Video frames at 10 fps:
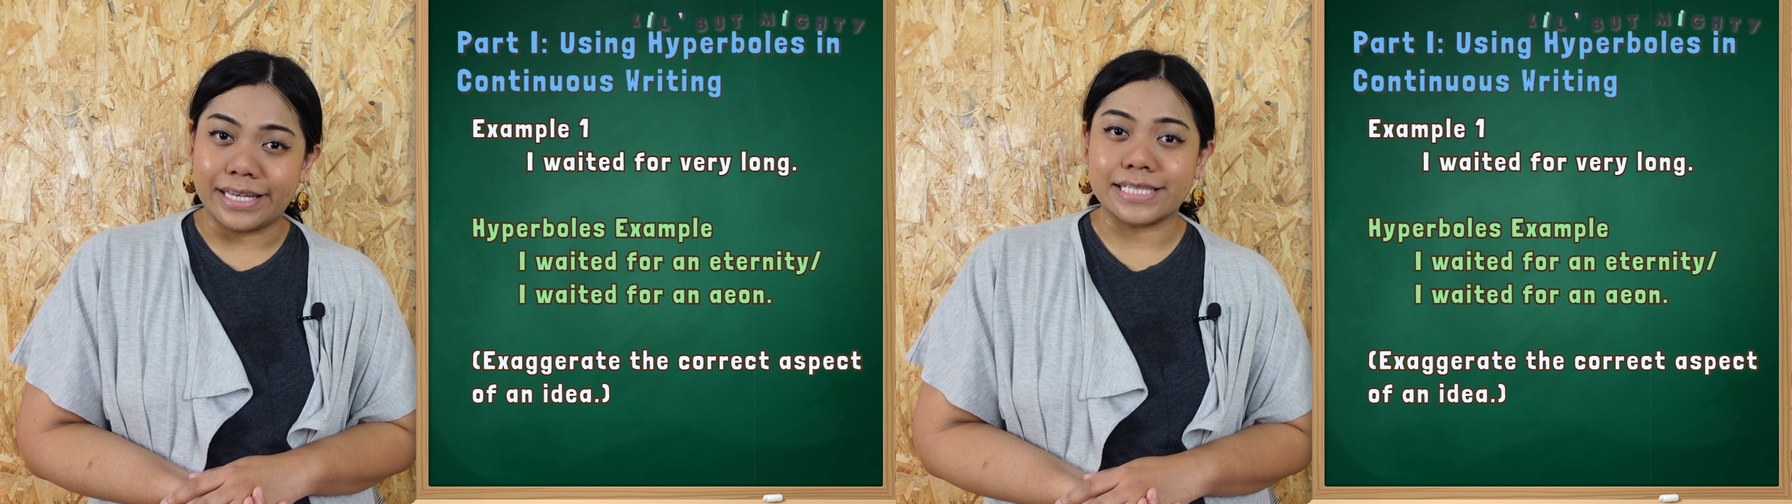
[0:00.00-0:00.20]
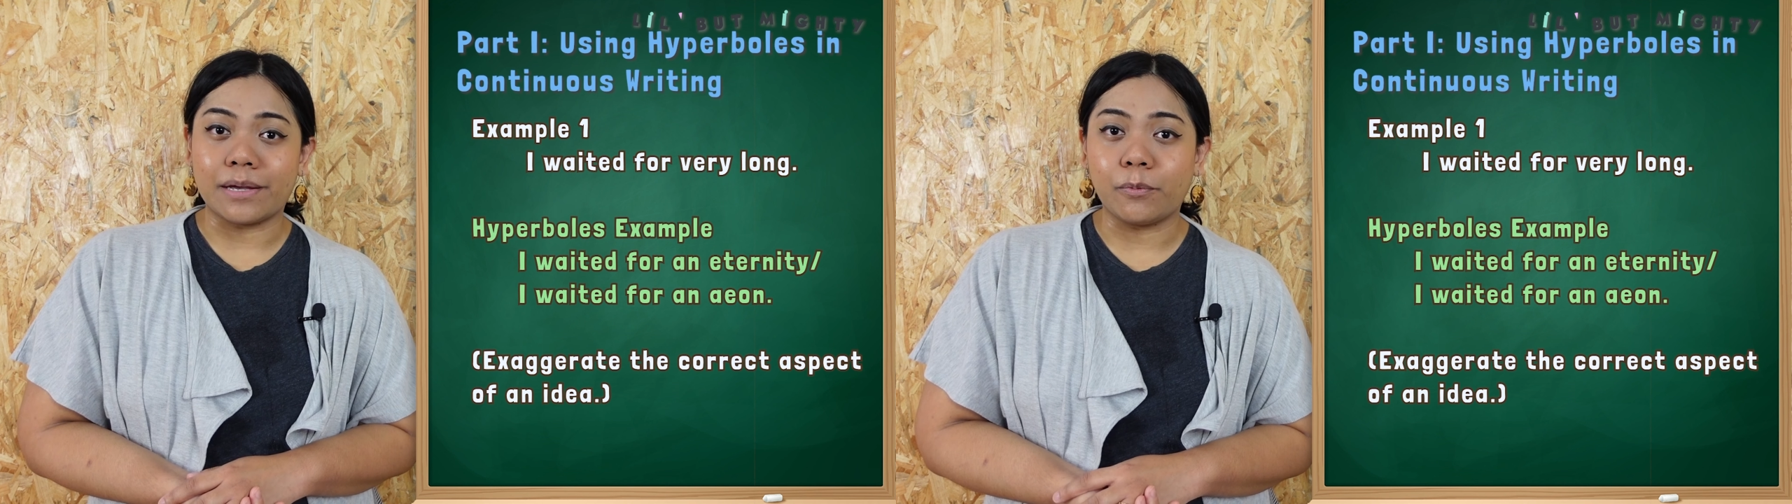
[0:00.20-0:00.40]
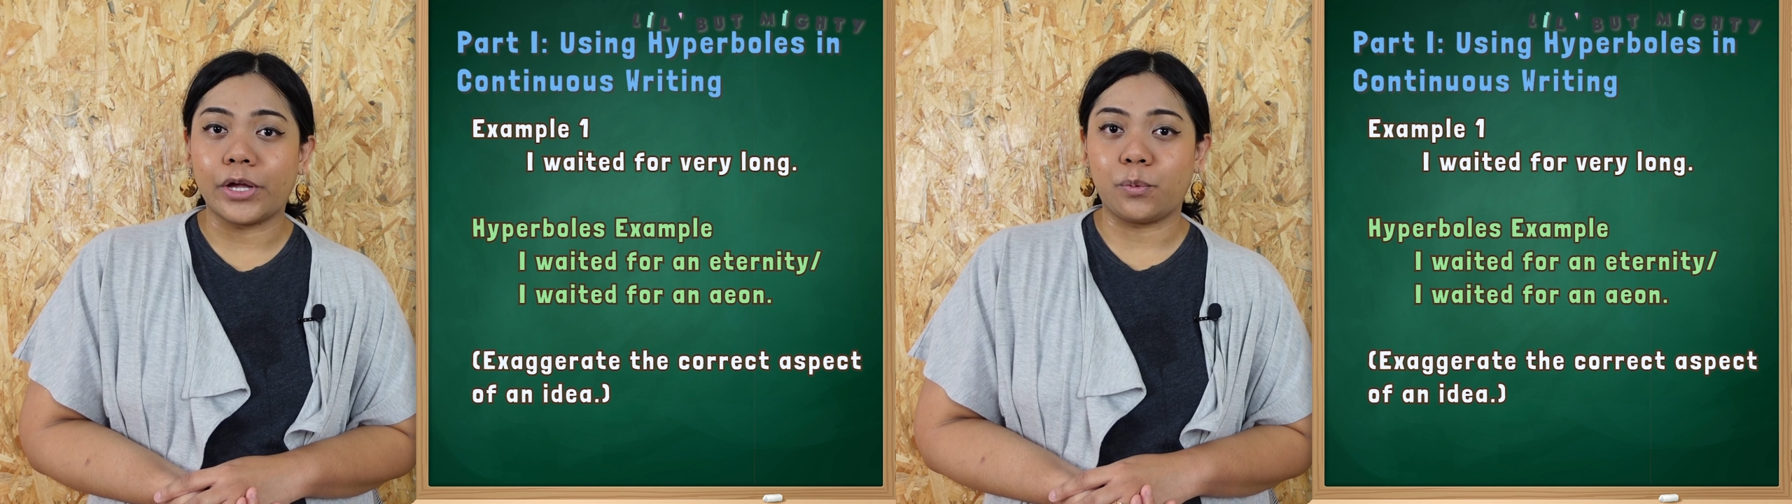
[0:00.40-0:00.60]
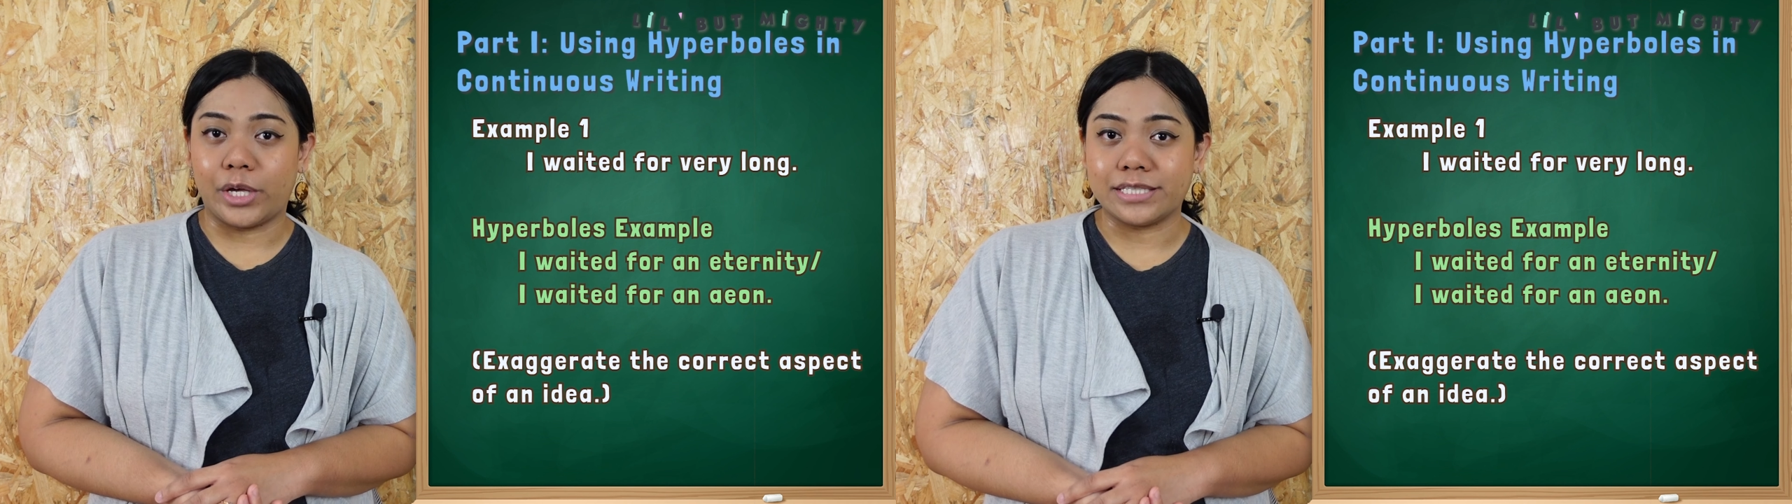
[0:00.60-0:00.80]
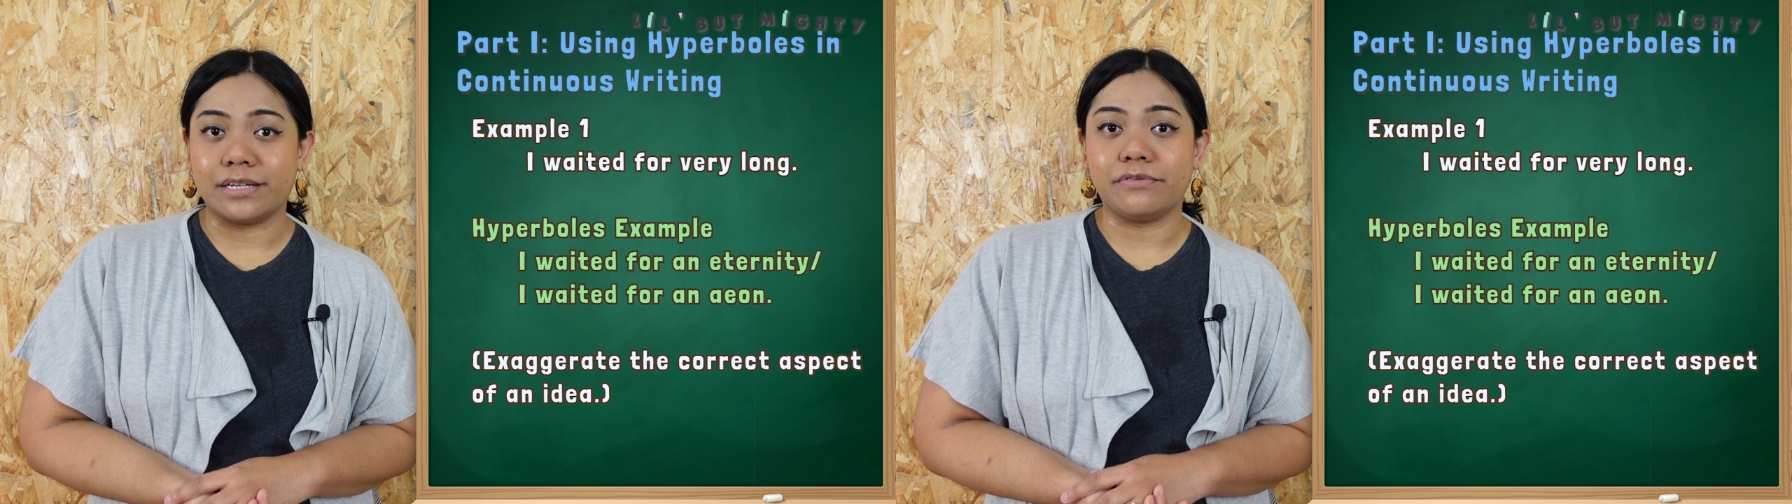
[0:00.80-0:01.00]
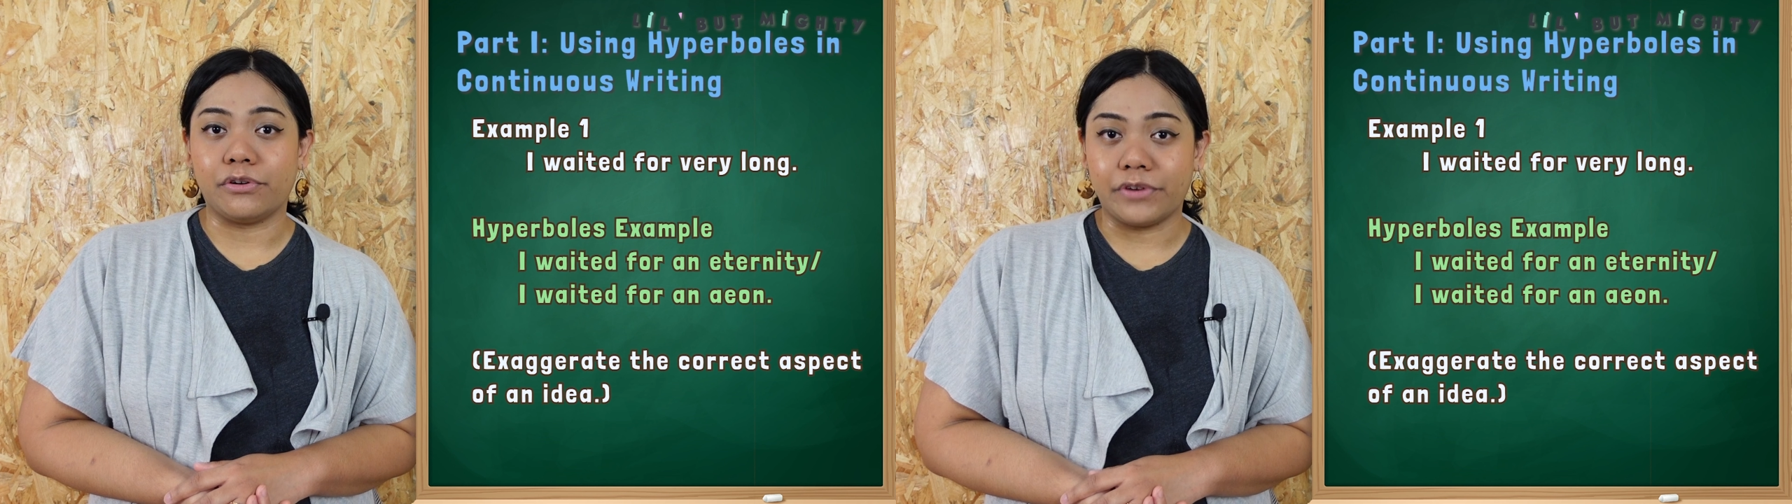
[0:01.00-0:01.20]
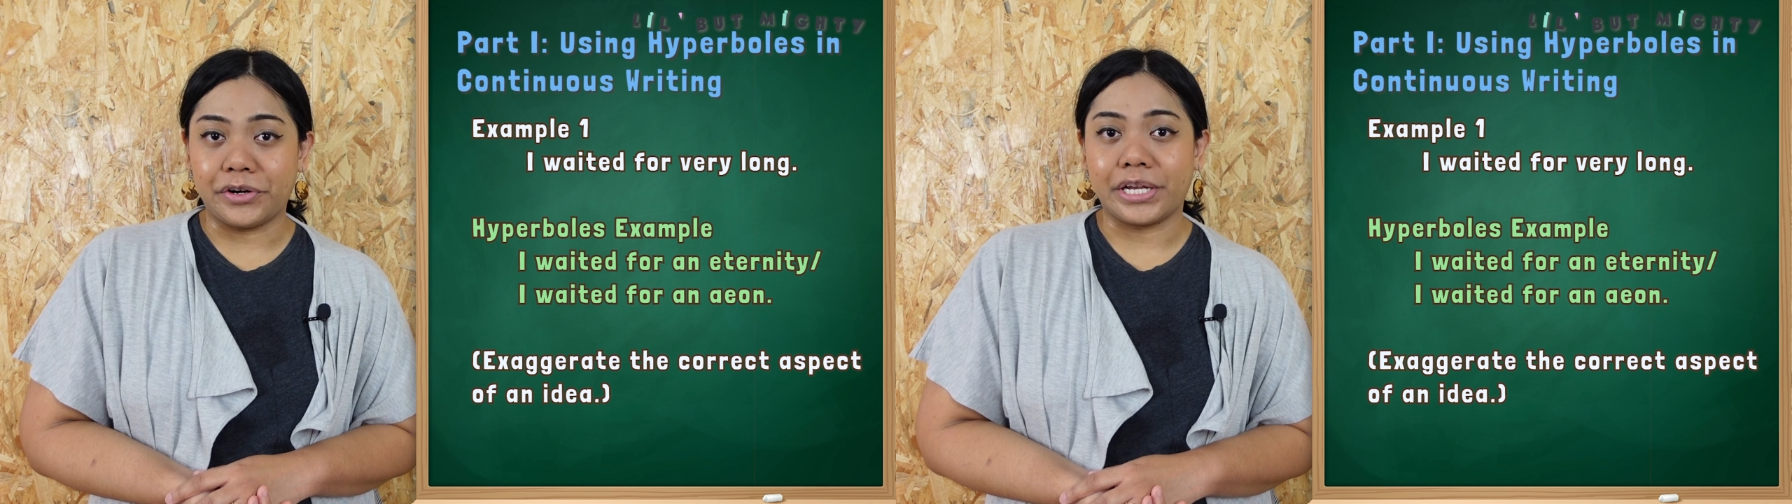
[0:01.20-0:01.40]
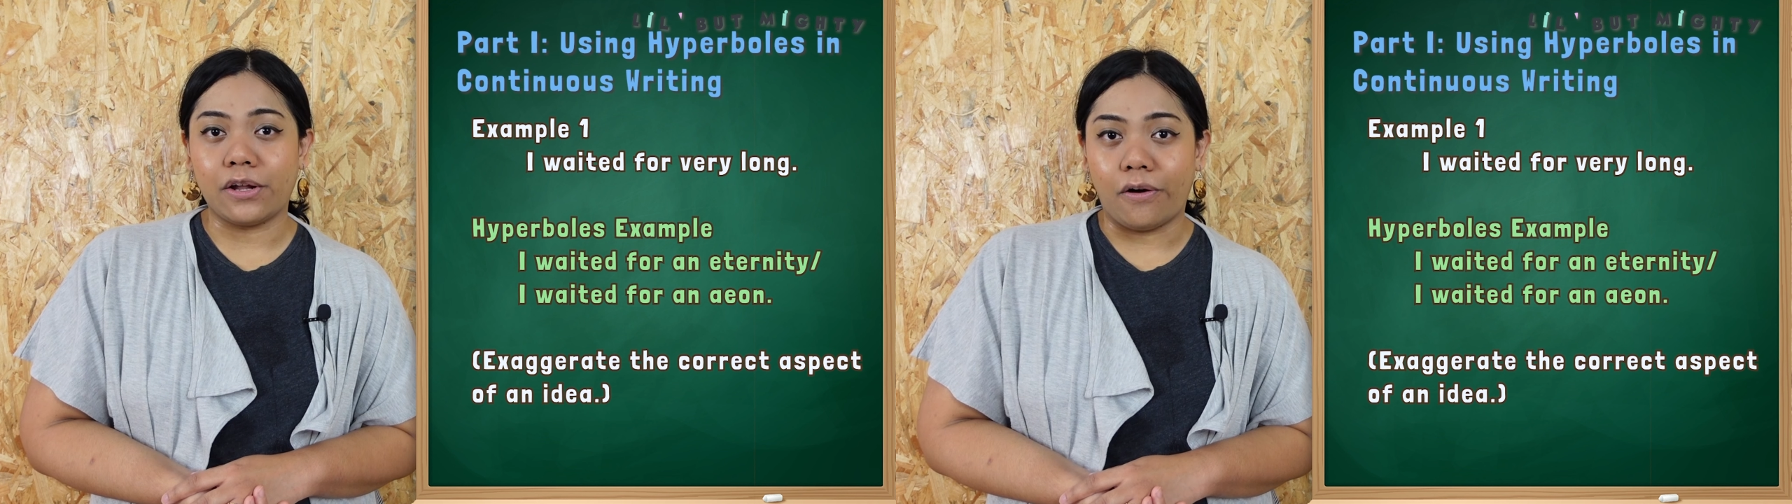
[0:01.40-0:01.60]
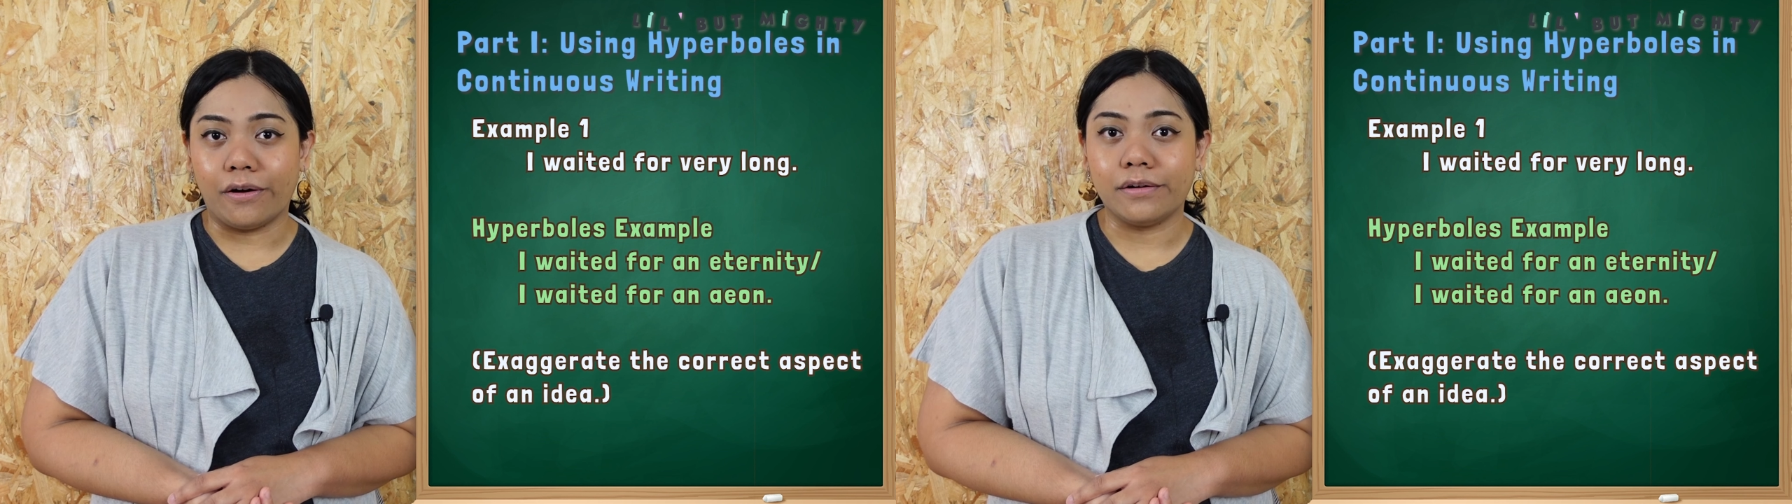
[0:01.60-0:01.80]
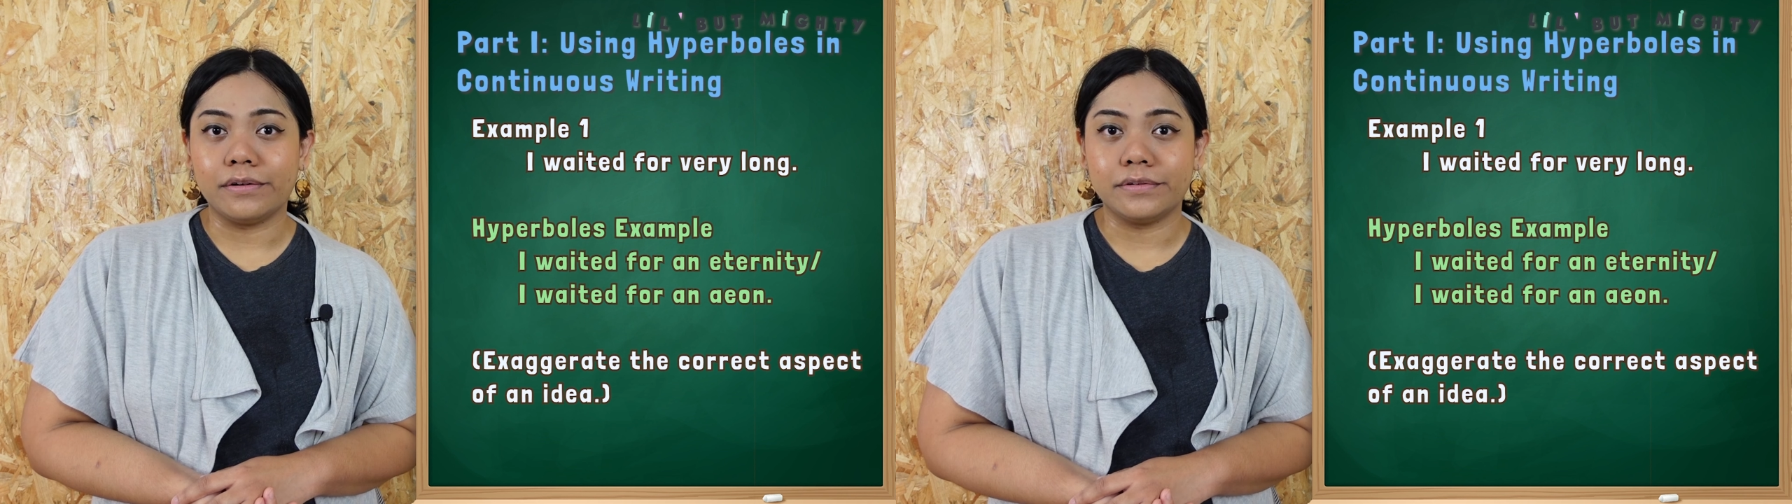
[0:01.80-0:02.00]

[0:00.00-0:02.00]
that someone waited for very long.